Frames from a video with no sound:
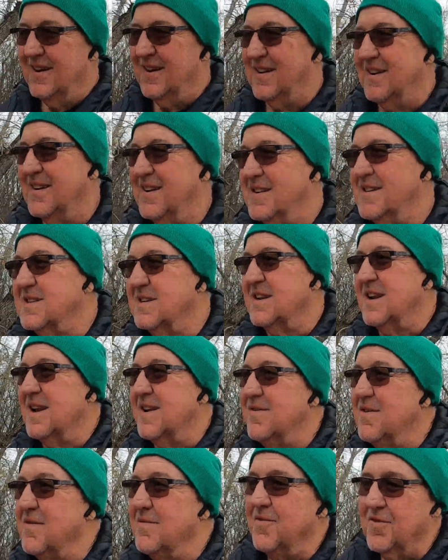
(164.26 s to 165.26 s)
It is in
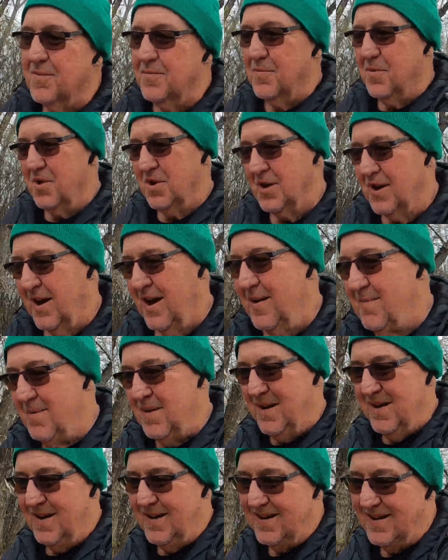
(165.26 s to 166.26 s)
every football game.